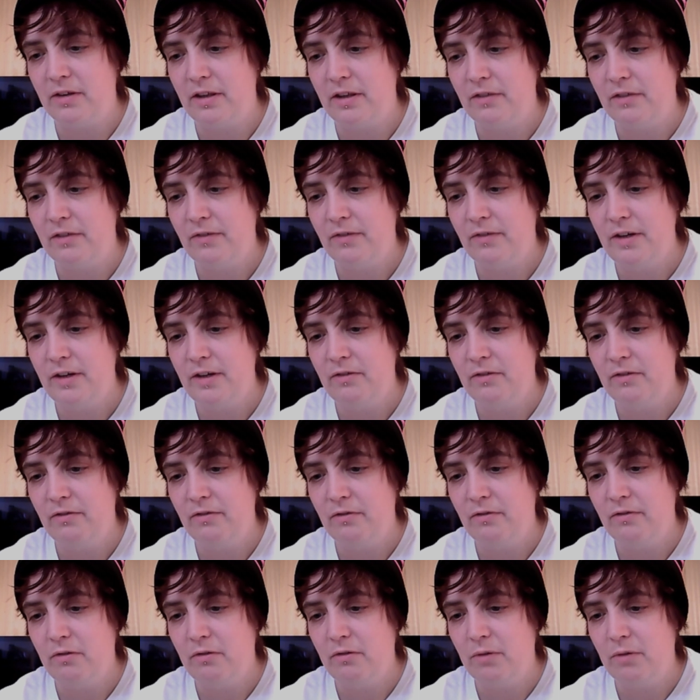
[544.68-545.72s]
the Fatal
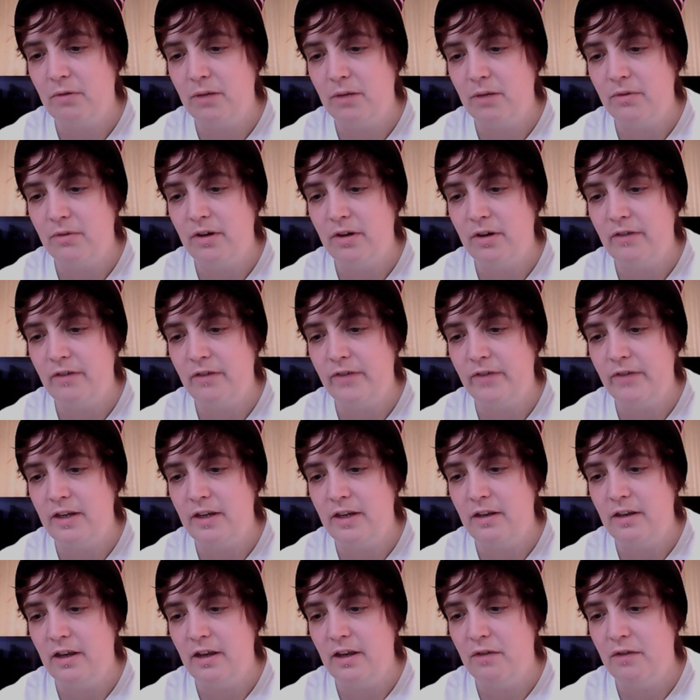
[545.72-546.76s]
4-Way was
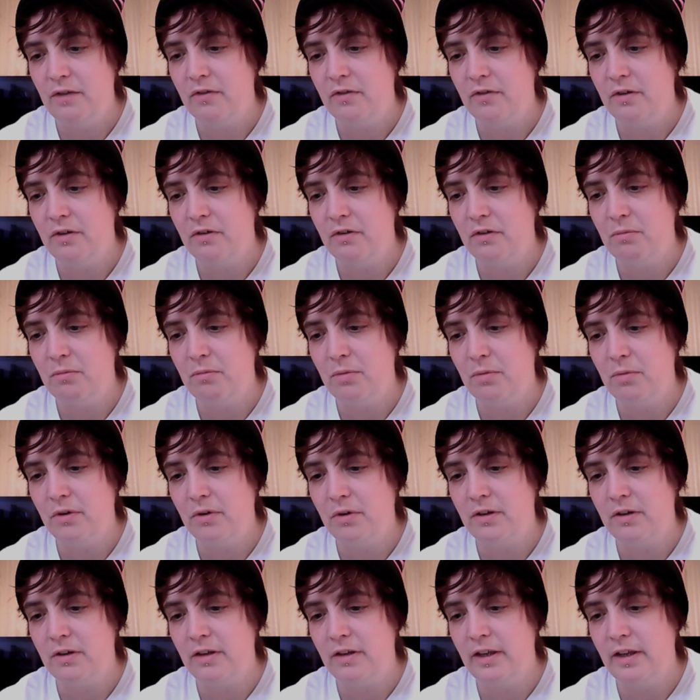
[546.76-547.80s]
RVD versus Booker
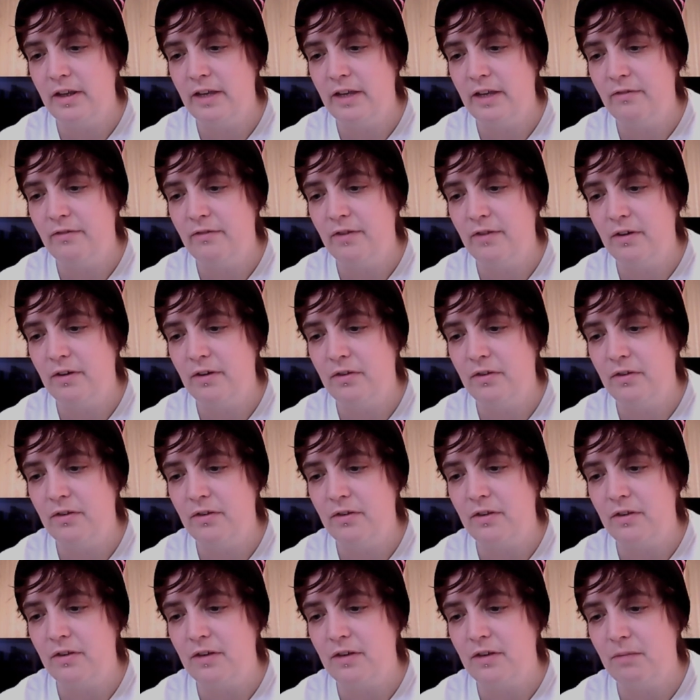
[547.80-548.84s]
T versus
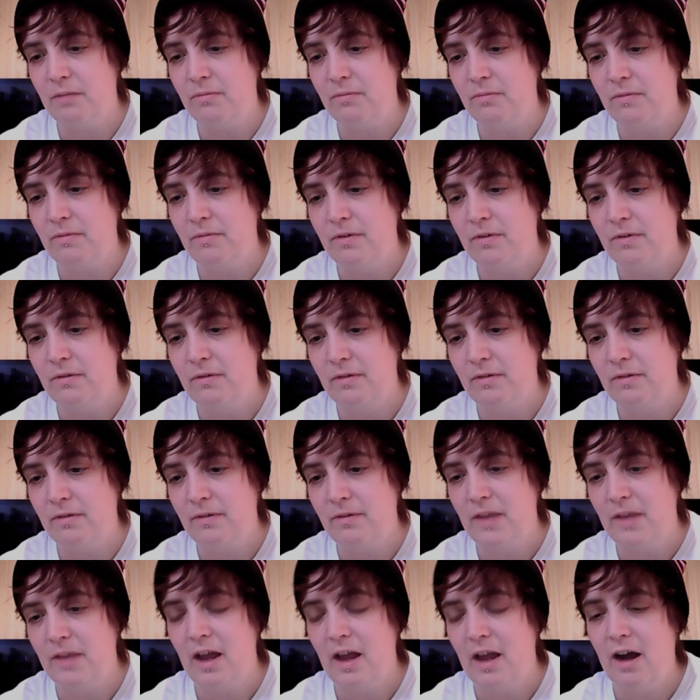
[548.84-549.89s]
the
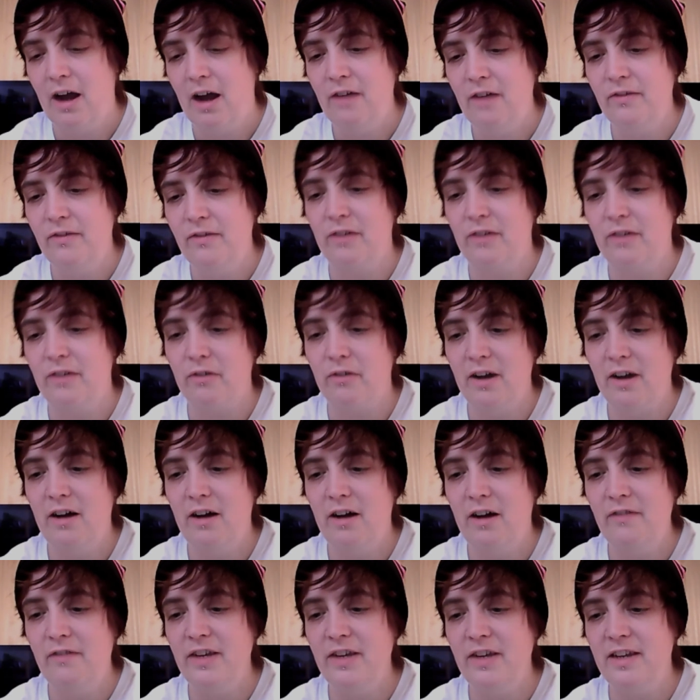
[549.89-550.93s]

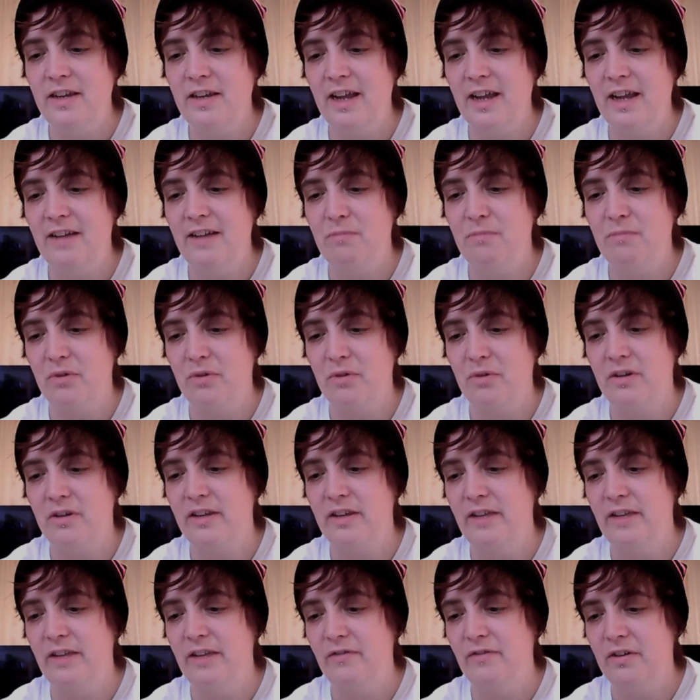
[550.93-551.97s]
RVD and Booker
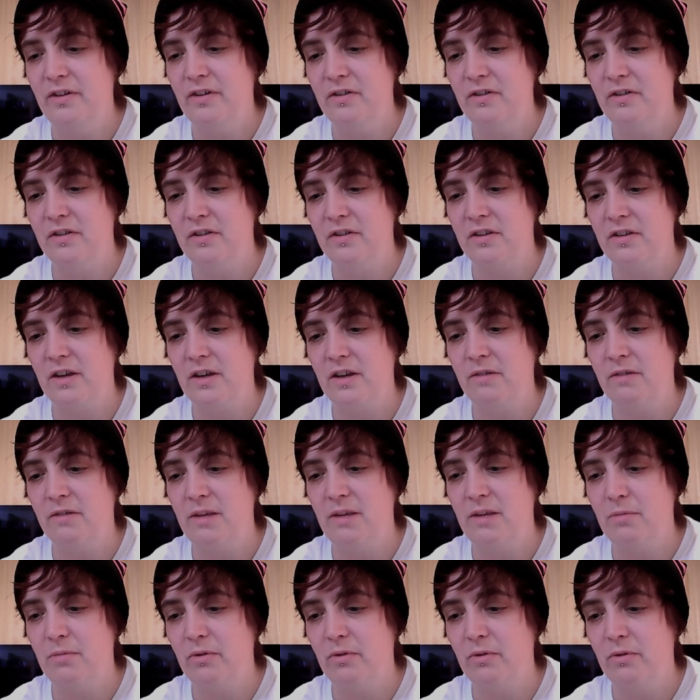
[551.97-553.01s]
T versus the Dudley
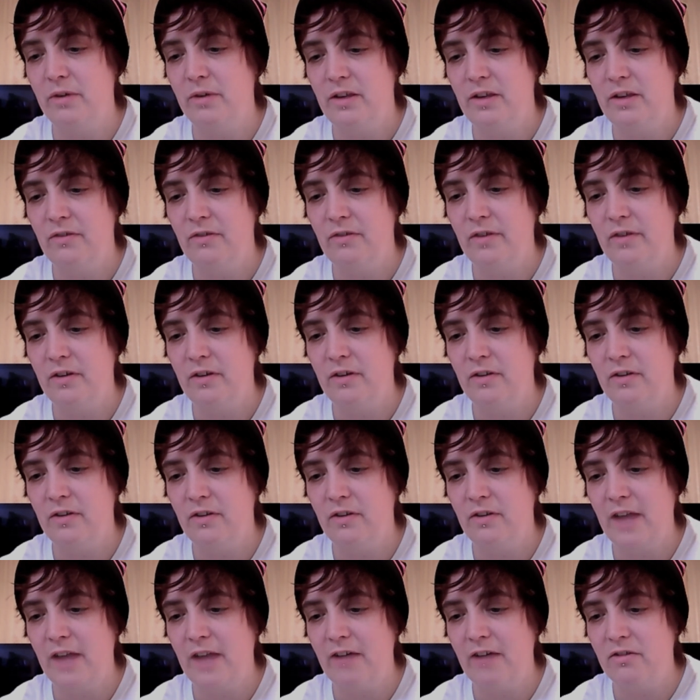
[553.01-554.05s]
Boys versus
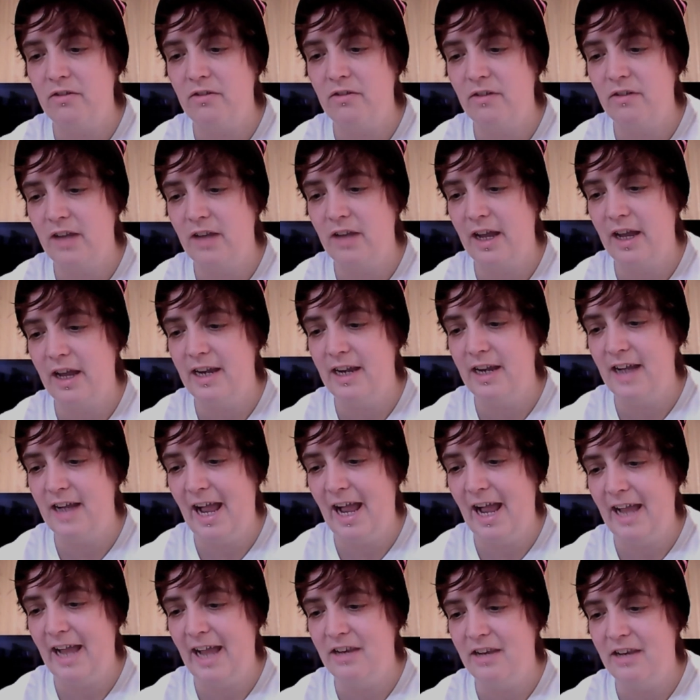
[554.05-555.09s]
Garrison Cade
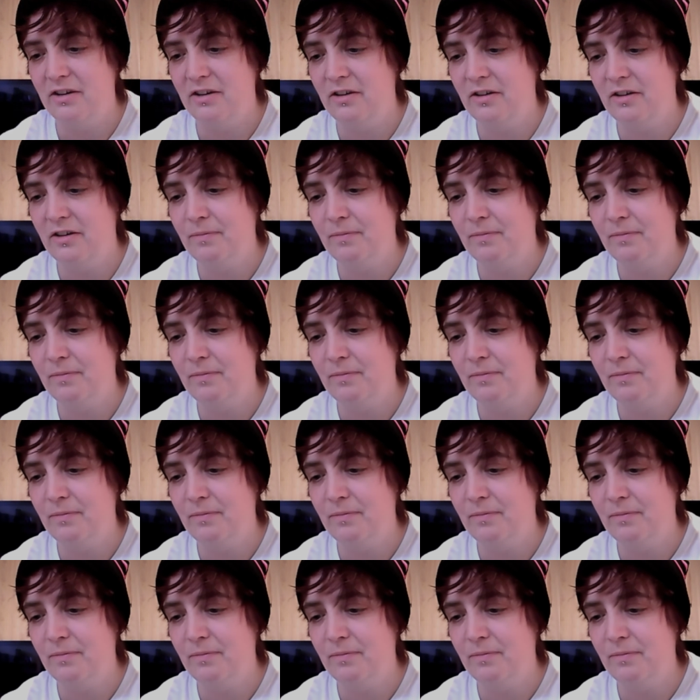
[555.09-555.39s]
and